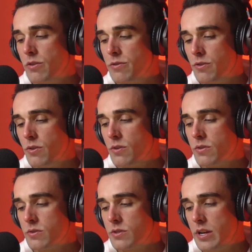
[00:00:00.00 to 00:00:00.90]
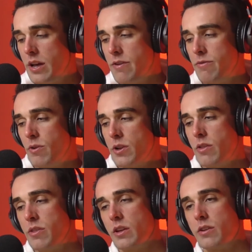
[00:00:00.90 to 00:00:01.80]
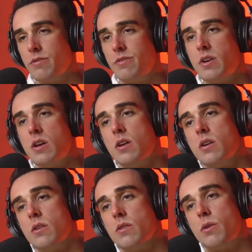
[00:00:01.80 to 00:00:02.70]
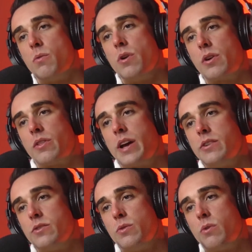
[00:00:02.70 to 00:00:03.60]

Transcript: for CF, what do you think of the work they do?